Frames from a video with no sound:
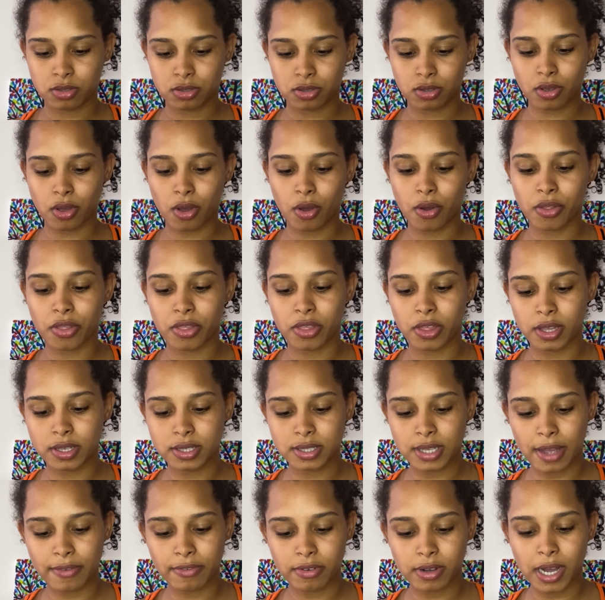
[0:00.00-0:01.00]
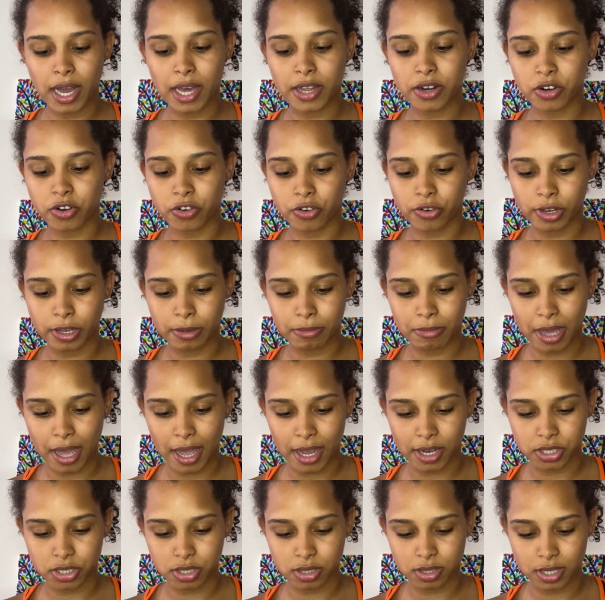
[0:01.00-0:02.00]
So this avocado cream
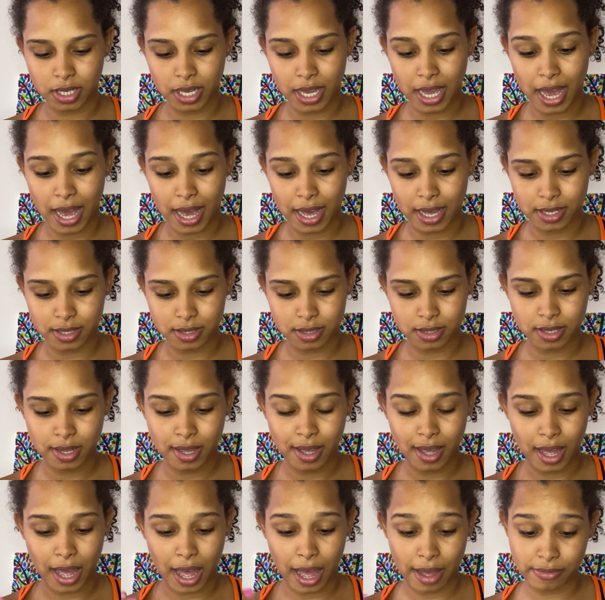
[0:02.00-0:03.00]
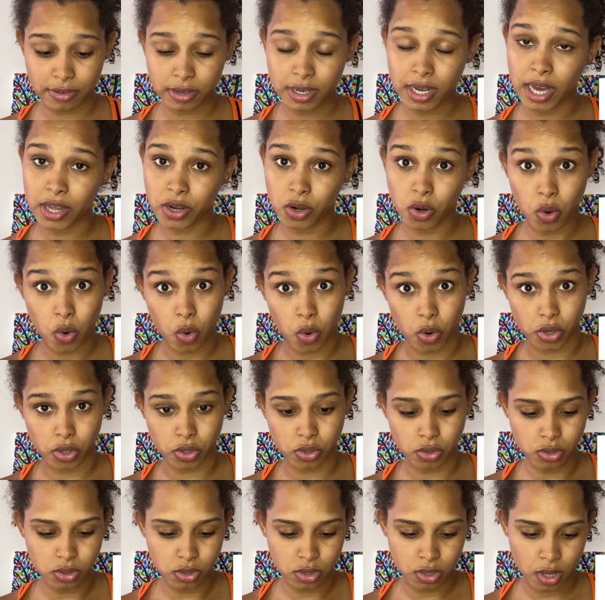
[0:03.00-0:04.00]
actually has avocado
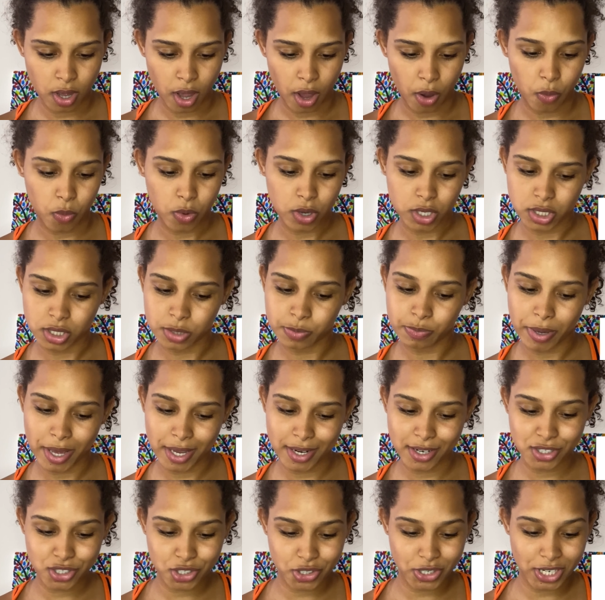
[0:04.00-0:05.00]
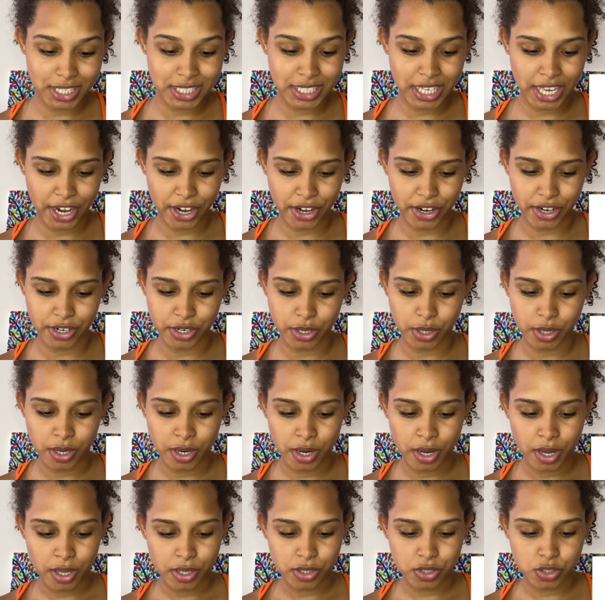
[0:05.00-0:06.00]
oil, which penetrates hair
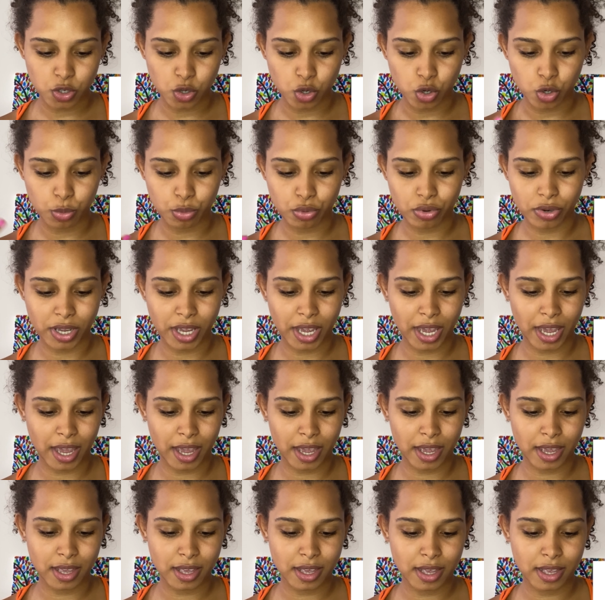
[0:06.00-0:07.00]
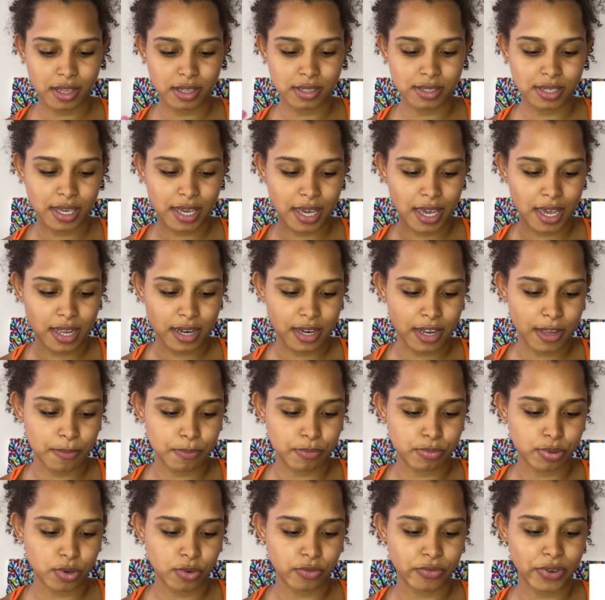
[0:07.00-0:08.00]
to lubricate and
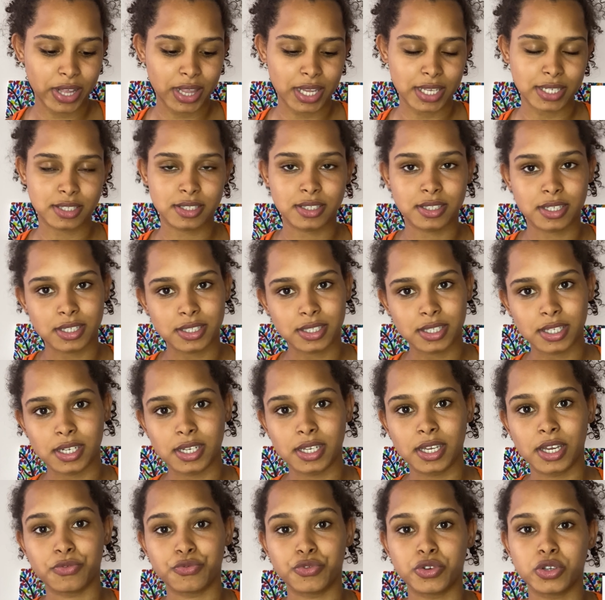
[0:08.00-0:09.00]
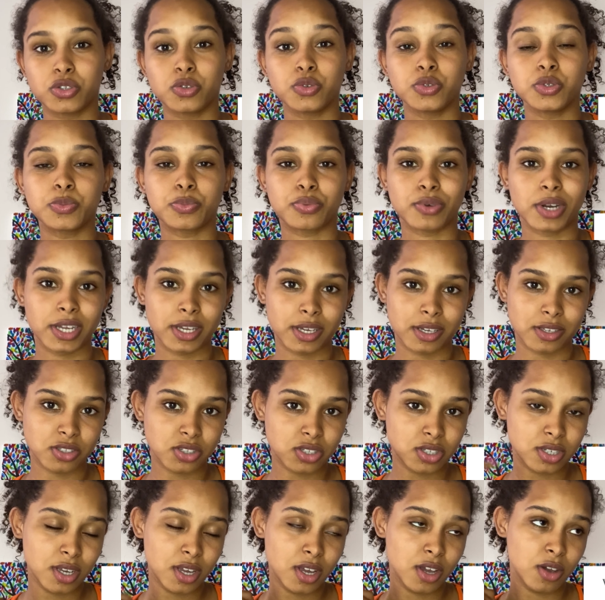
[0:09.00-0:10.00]
improve elasticity and reduce
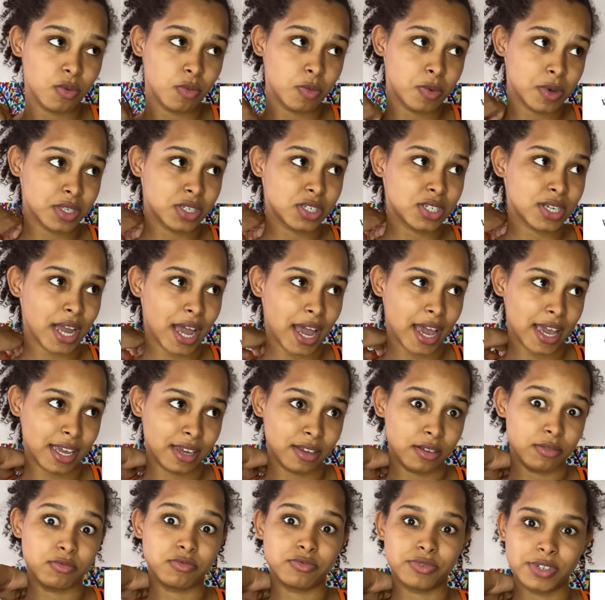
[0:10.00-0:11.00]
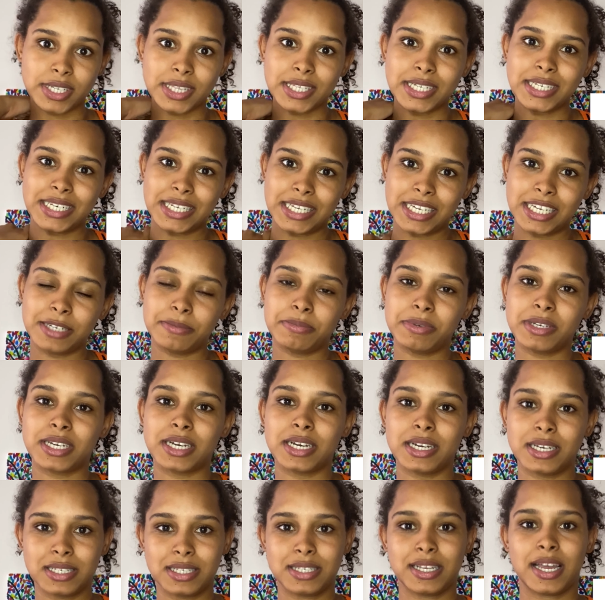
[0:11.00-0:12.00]
breakage, which I really need
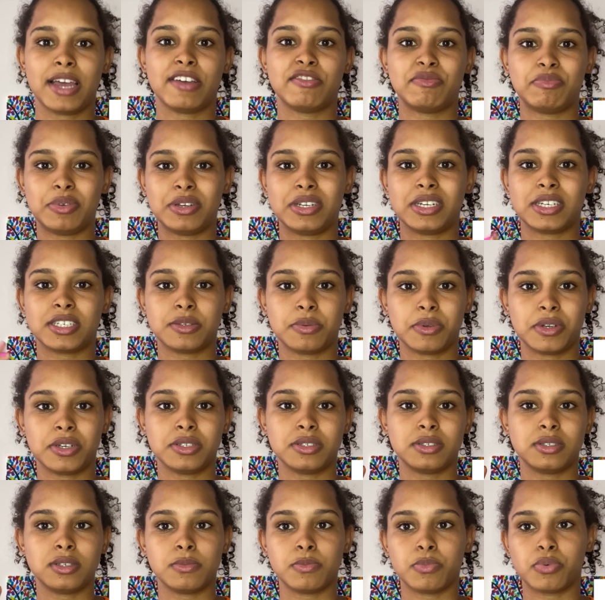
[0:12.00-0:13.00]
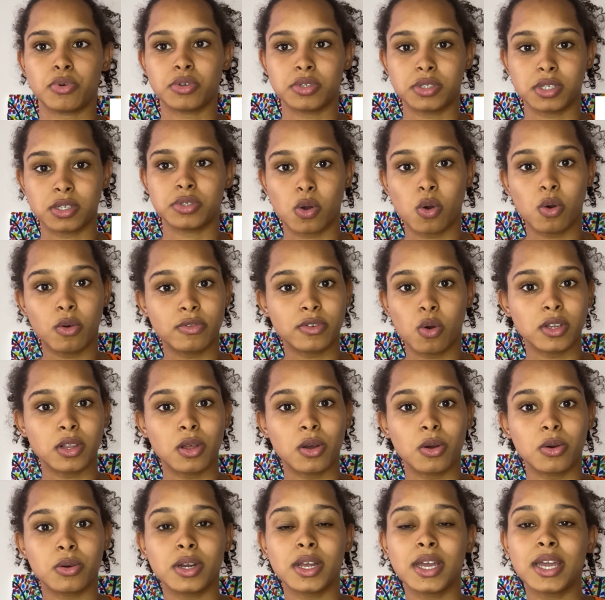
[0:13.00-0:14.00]
because I've been experiencing protein
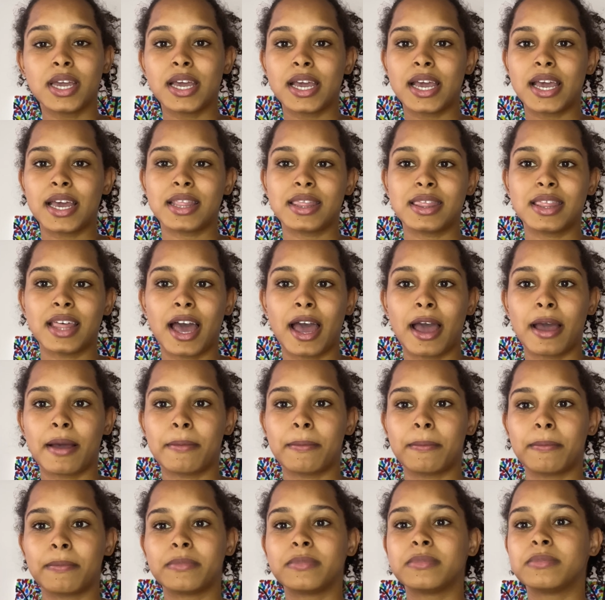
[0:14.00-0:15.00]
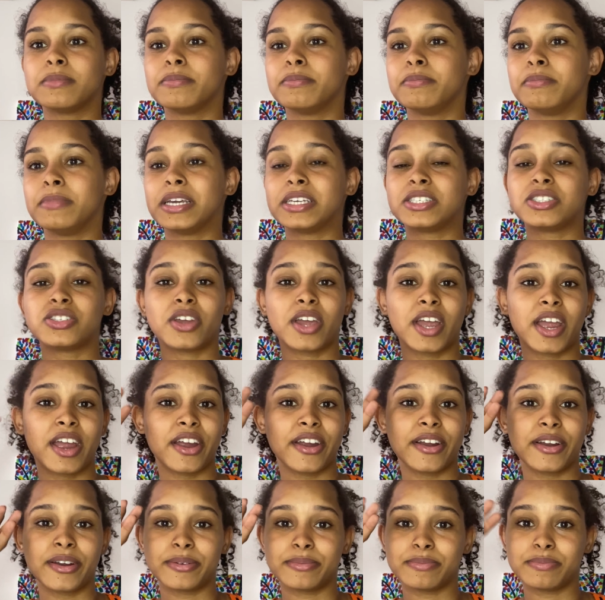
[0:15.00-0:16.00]
overload, and that makes your
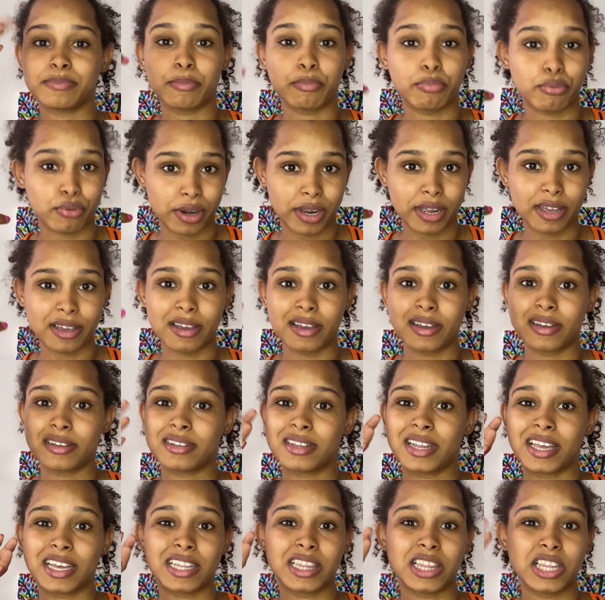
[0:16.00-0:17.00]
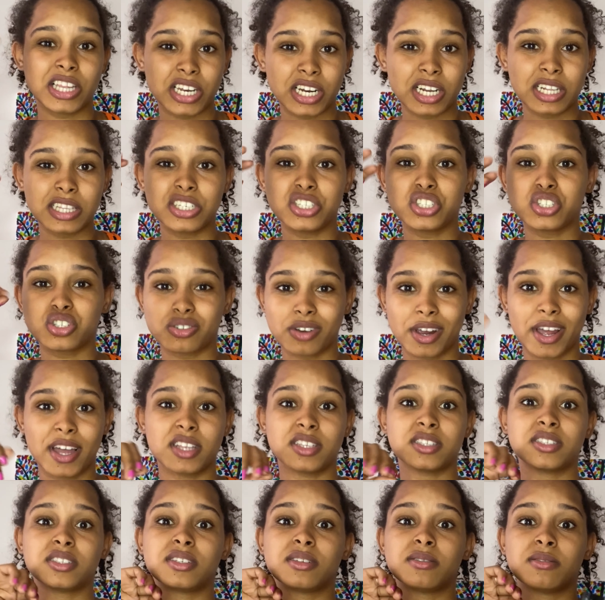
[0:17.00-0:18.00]
hair break, like literally
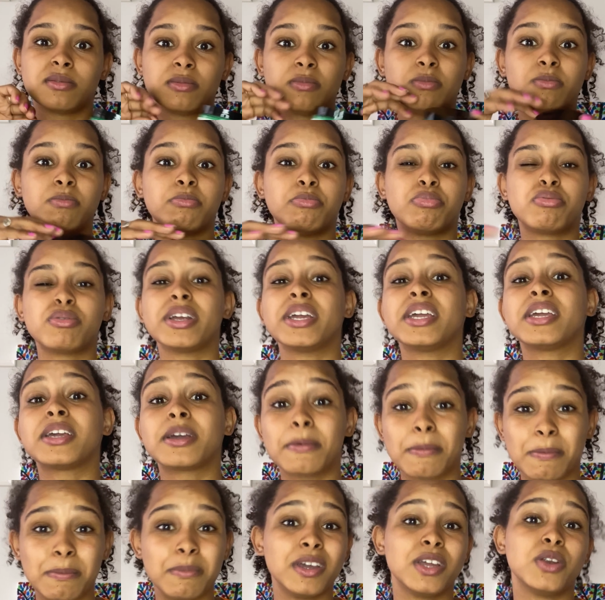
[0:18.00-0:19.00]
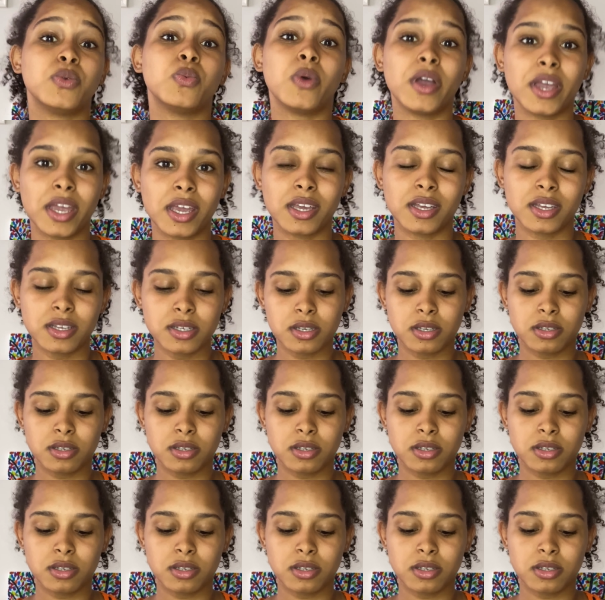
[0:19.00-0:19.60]
strands break midway.